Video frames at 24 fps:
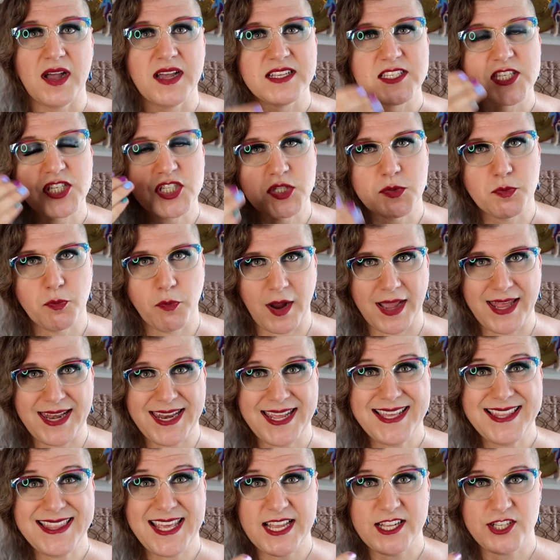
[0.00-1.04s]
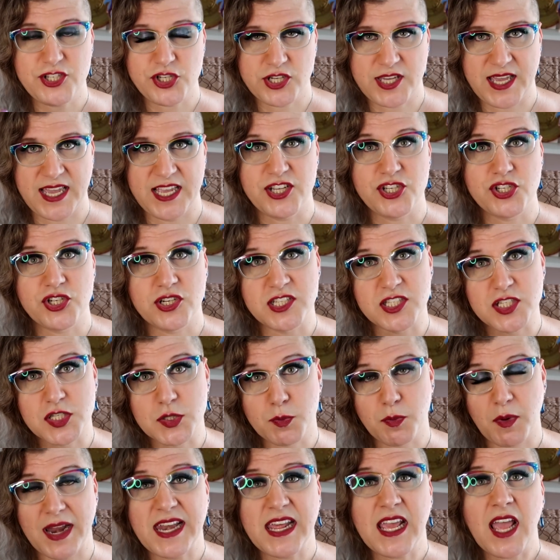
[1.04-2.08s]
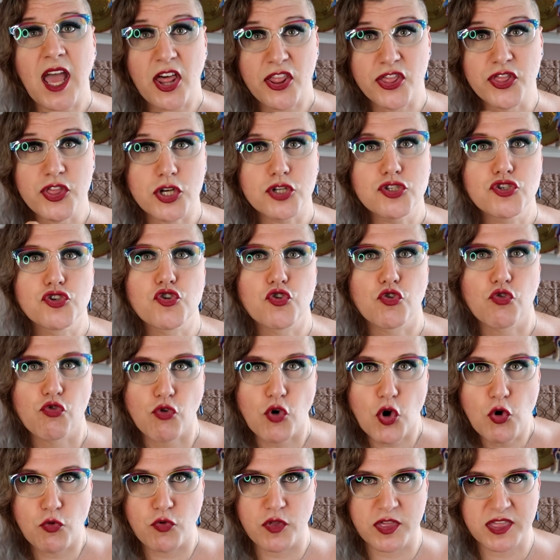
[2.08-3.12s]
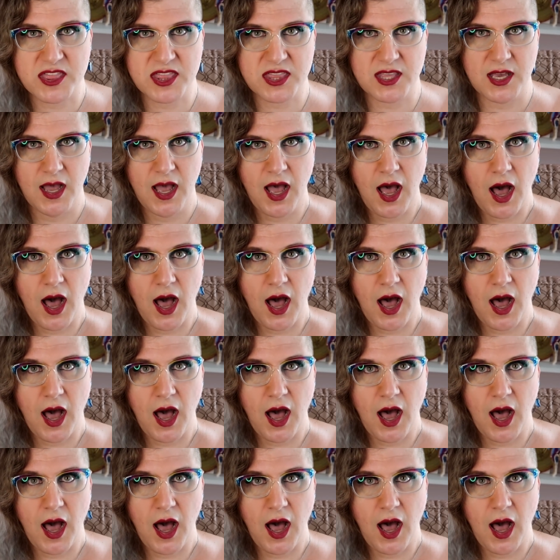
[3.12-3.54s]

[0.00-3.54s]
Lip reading: Spreading the education and spreading the truth